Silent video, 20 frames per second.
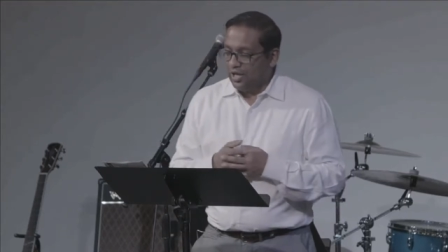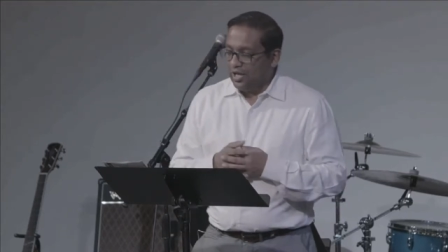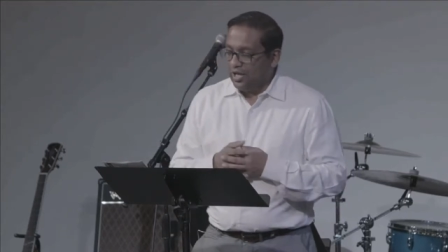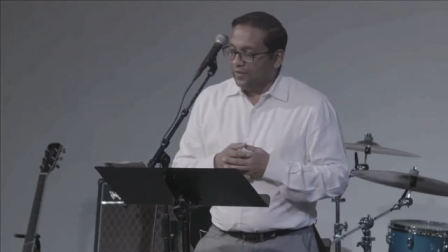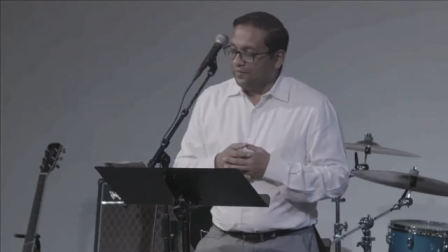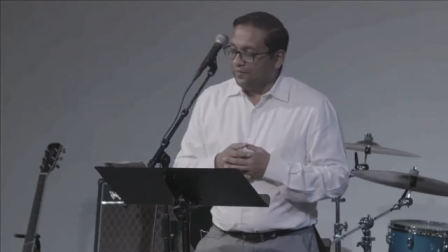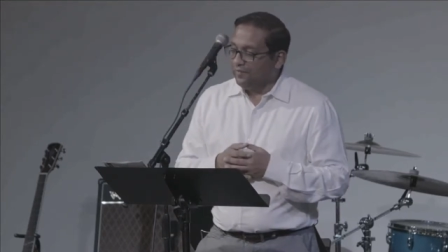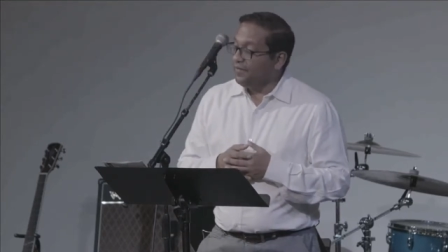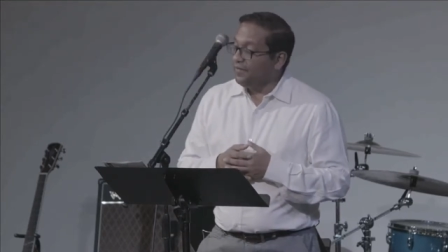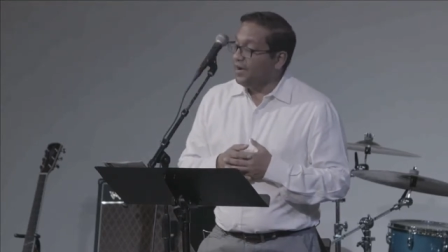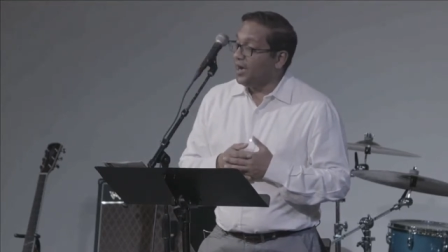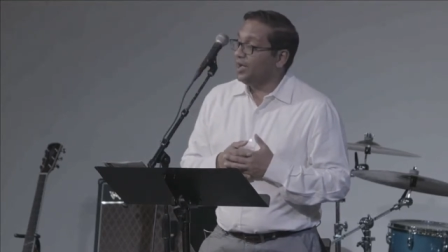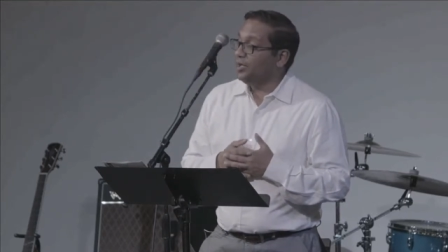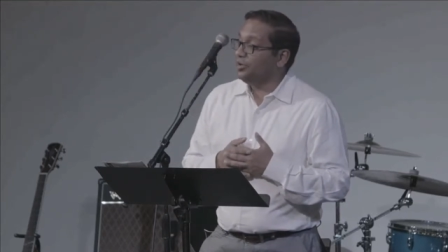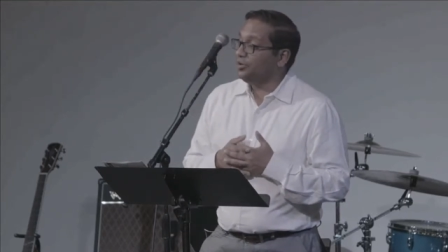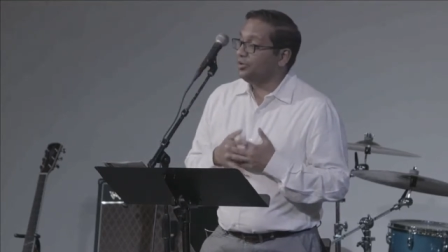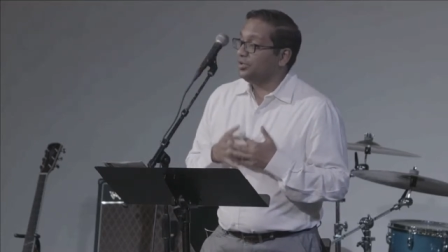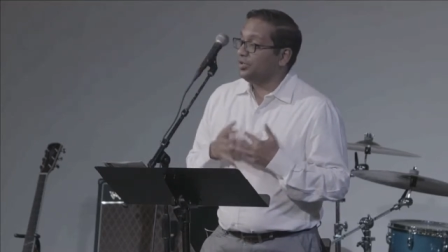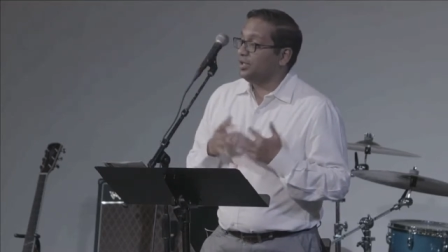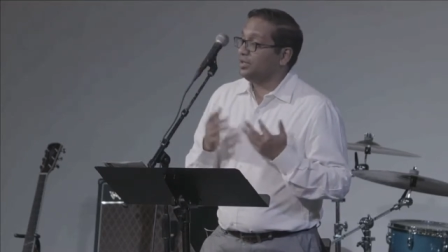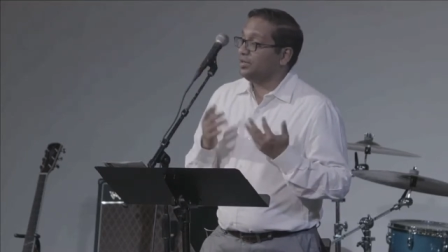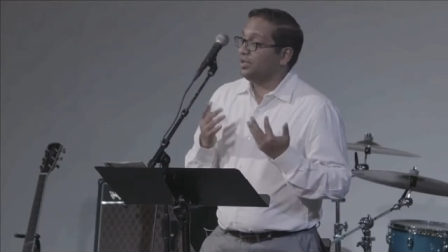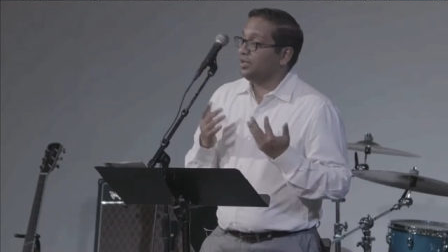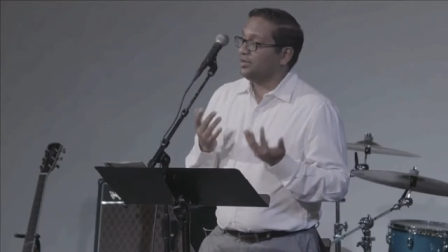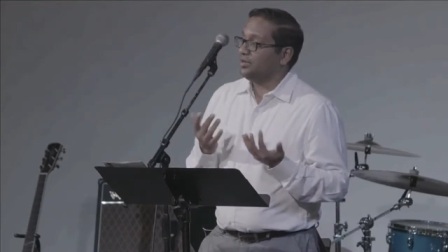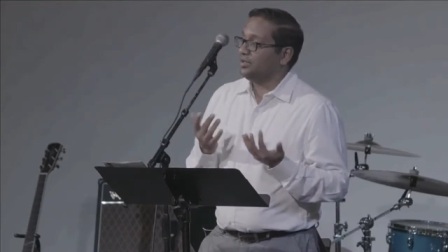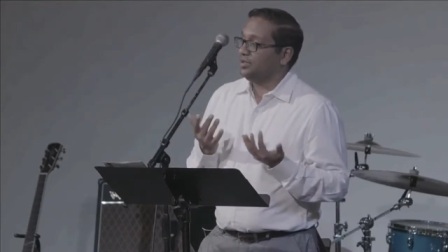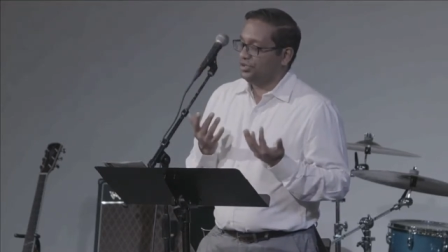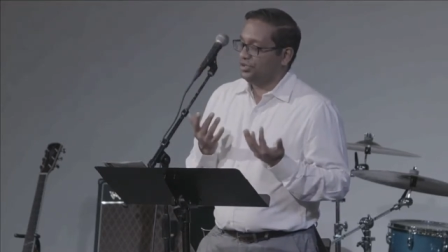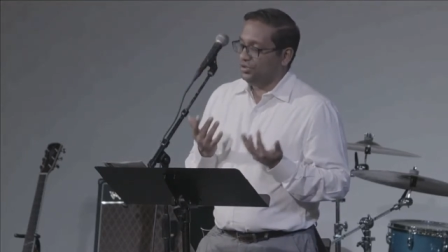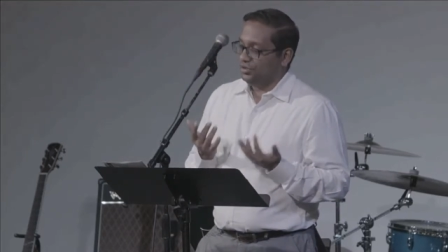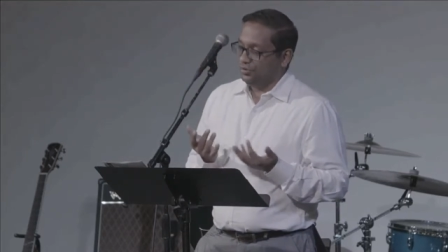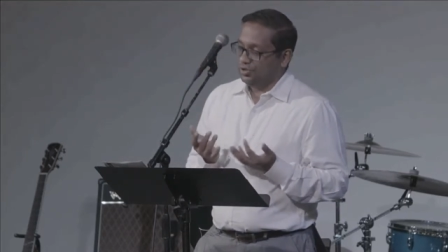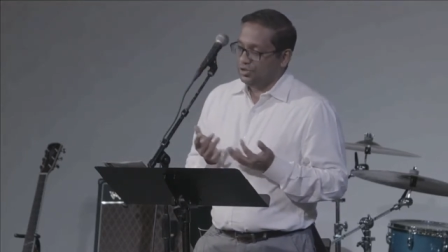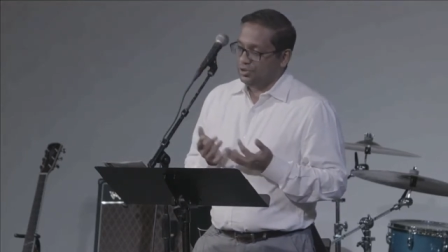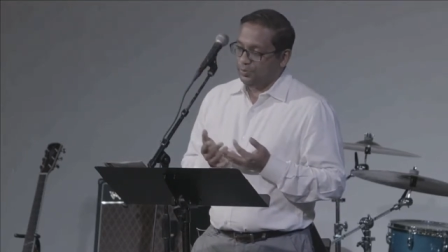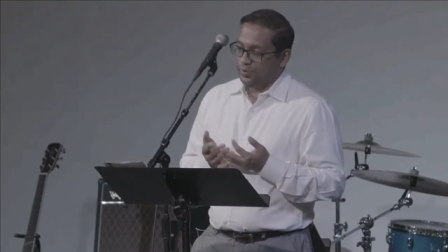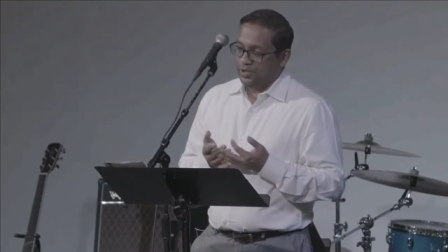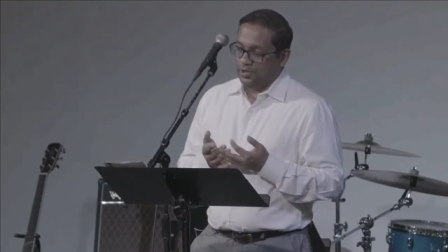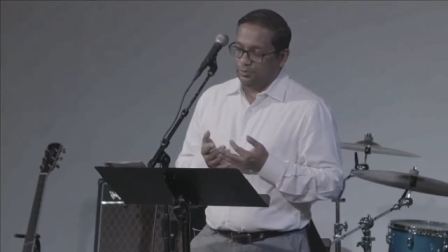and fire that led the
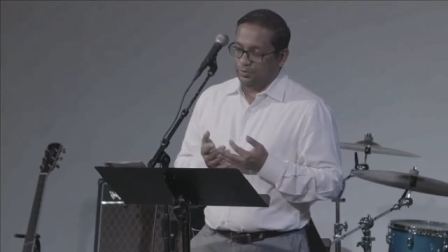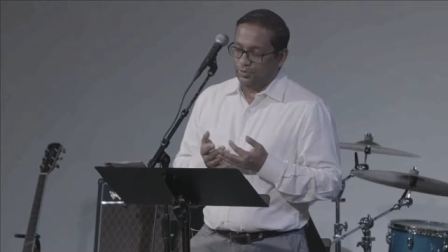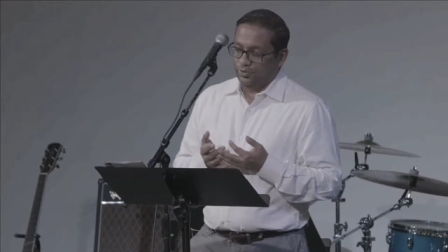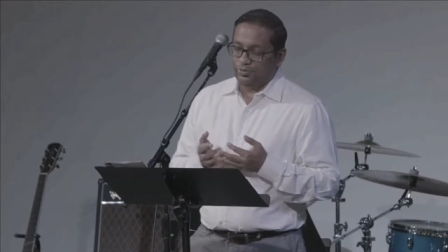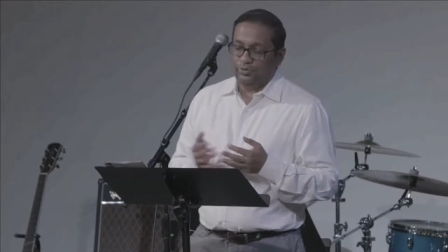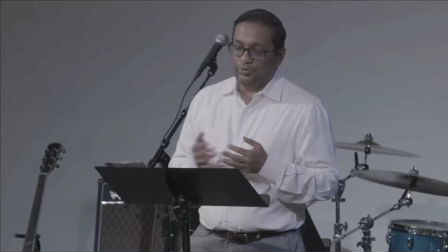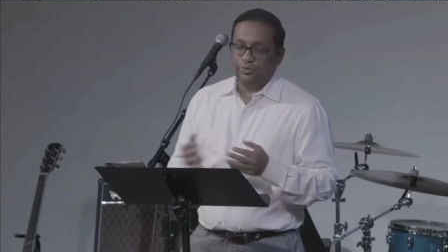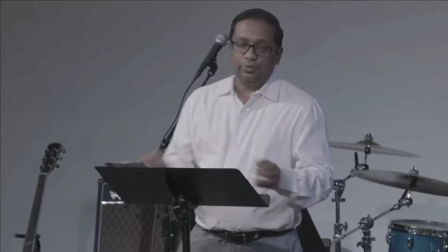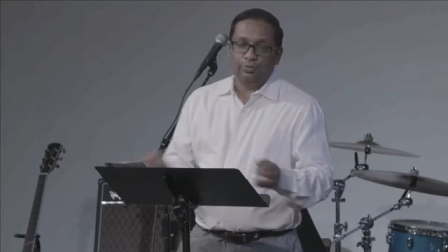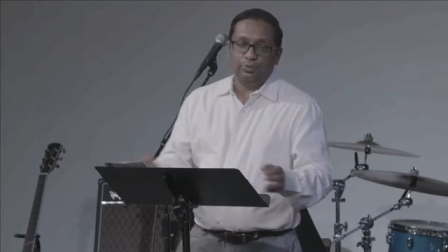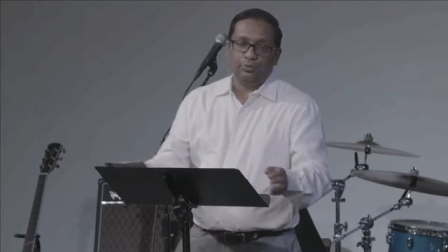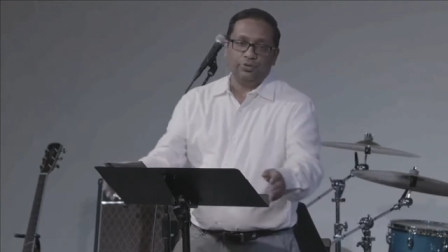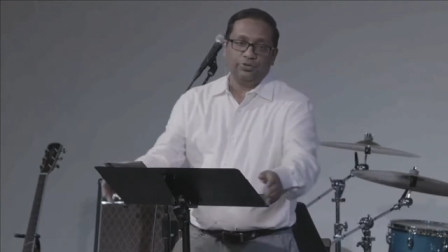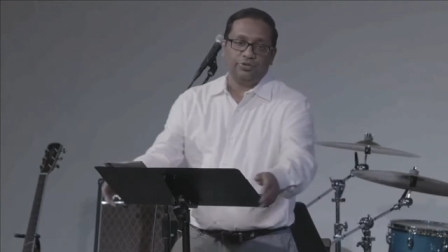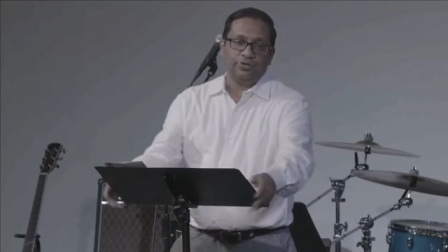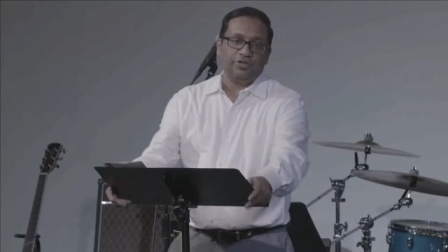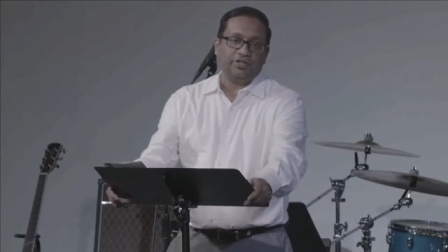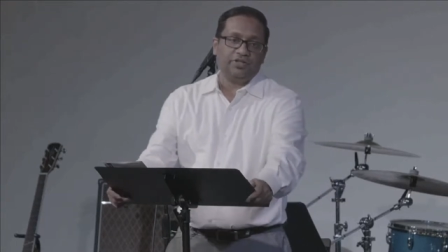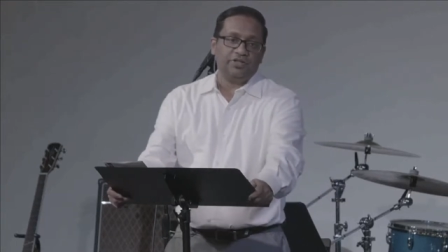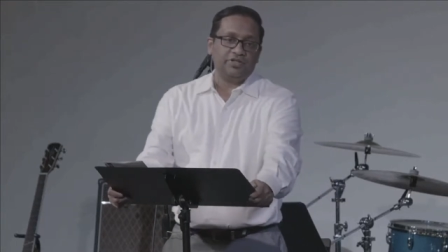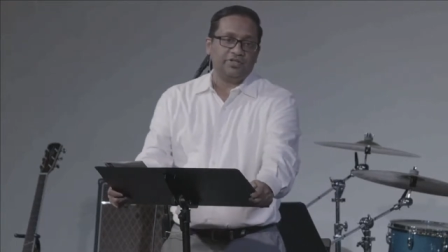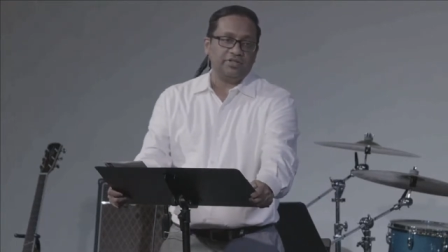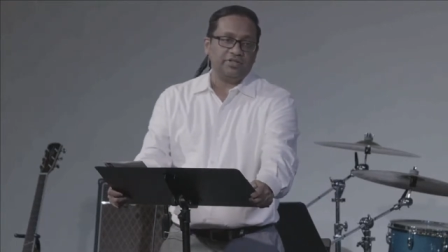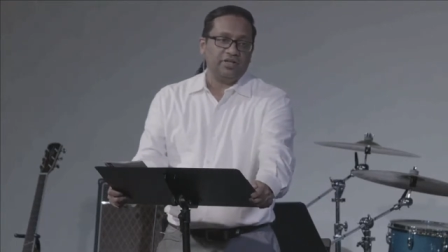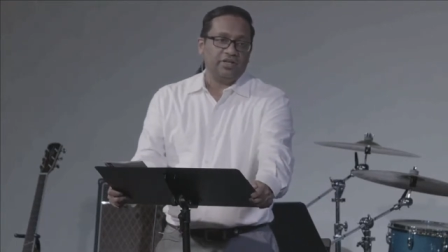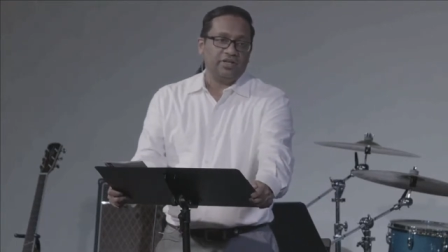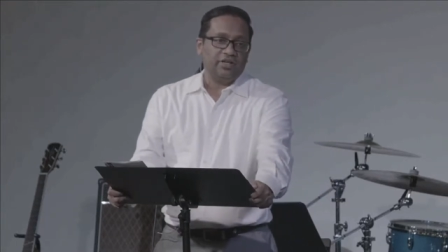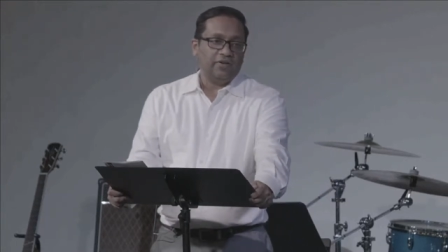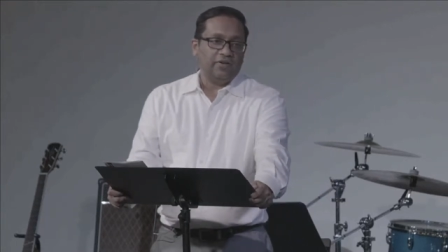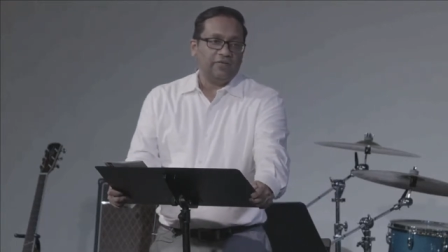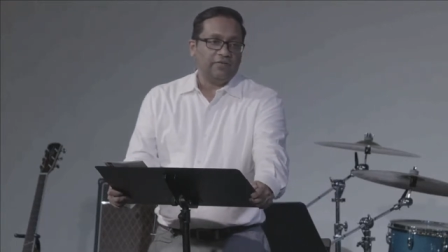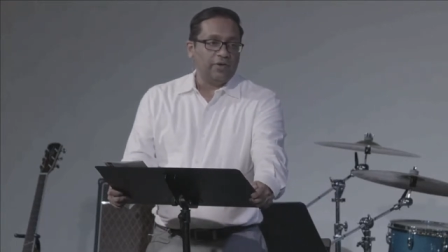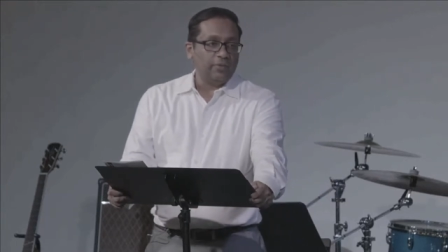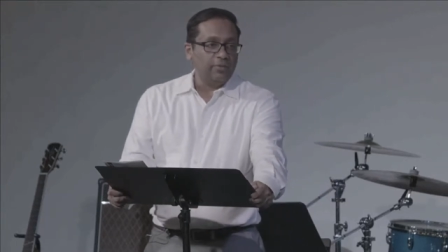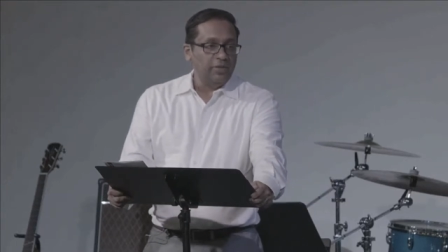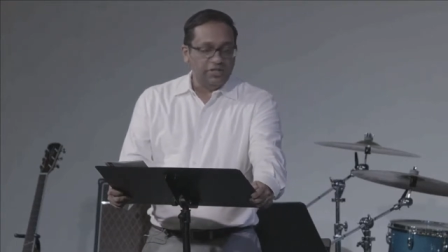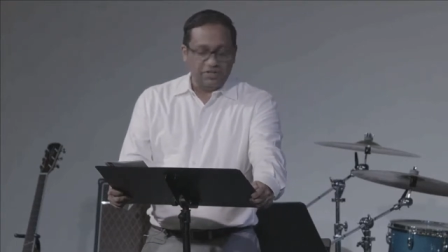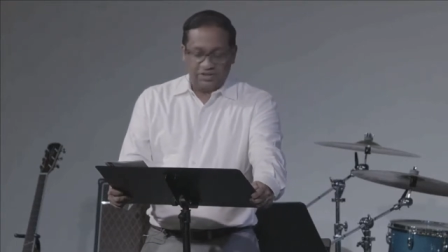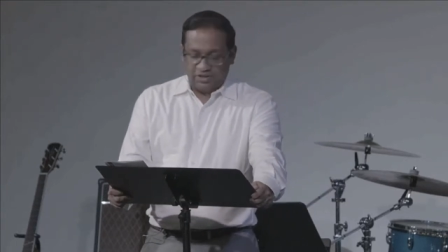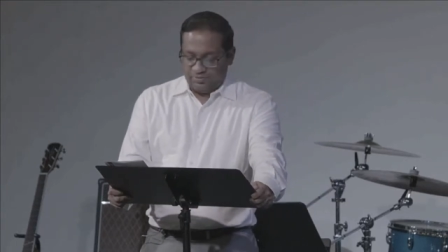Jewish people through the wilderness from
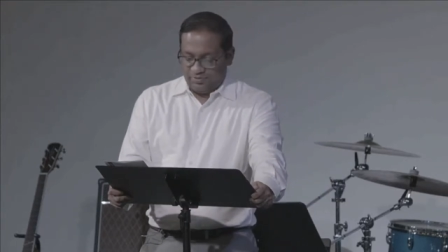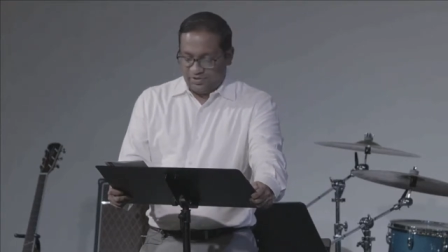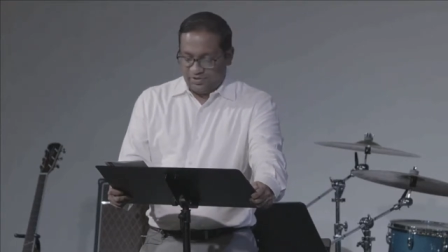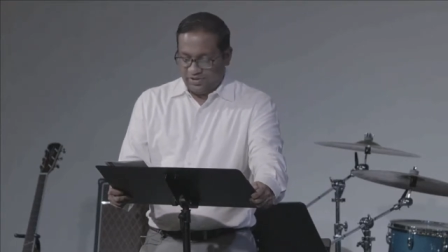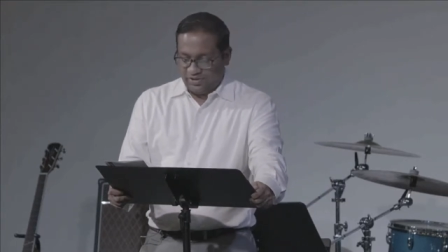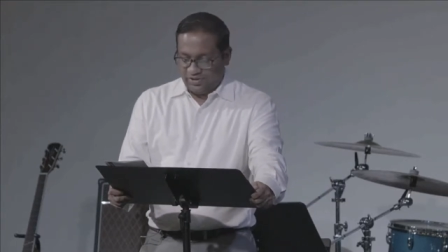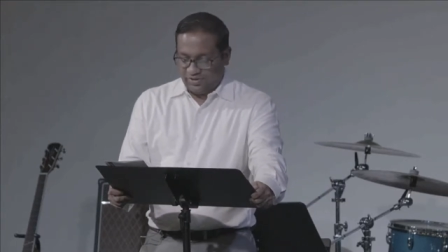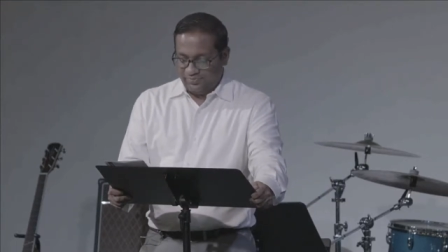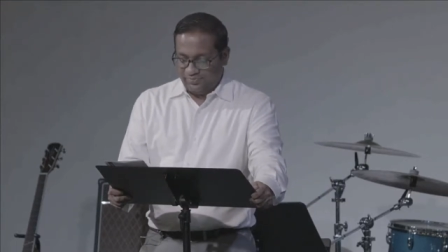Egypt.